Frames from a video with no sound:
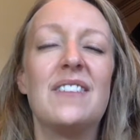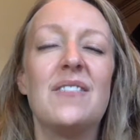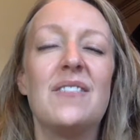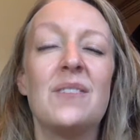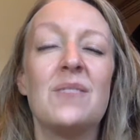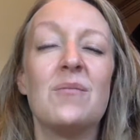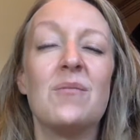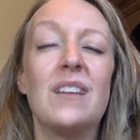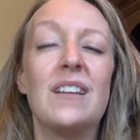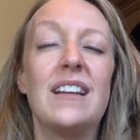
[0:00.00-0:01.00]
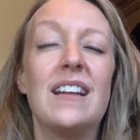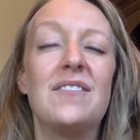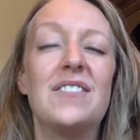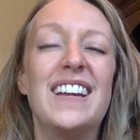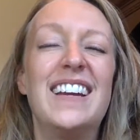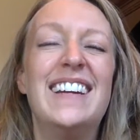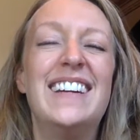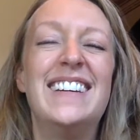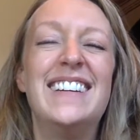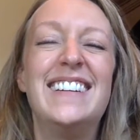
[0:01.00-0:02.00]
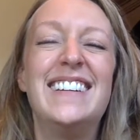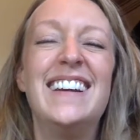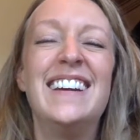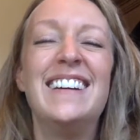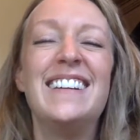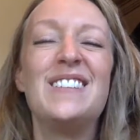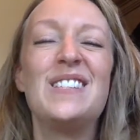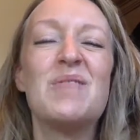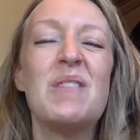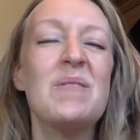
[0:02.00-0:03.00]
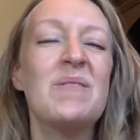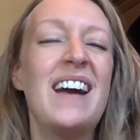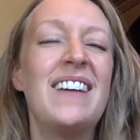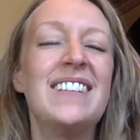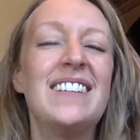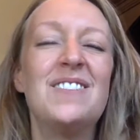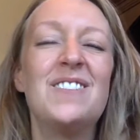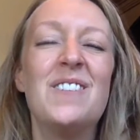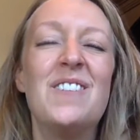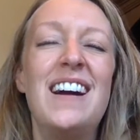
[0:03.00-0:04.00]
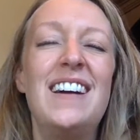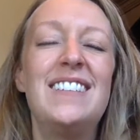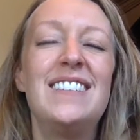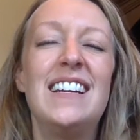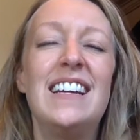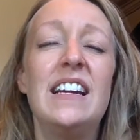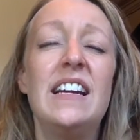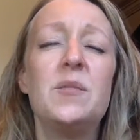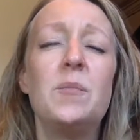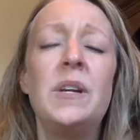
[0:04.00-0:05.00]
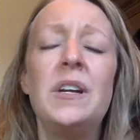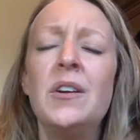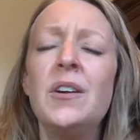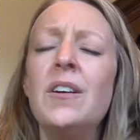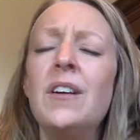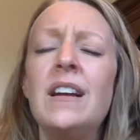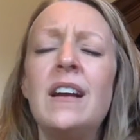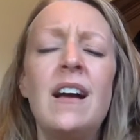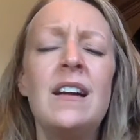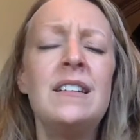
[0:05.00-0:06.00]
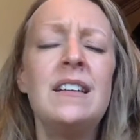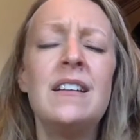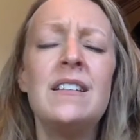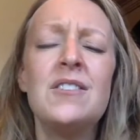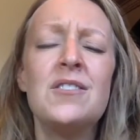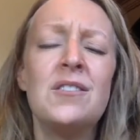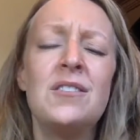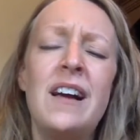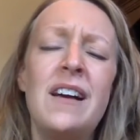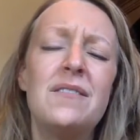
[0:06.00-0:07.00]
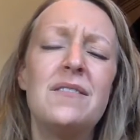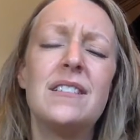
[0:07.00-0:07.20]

Feels really lovely. Swim around in it for a while. It's pure and unconditional love.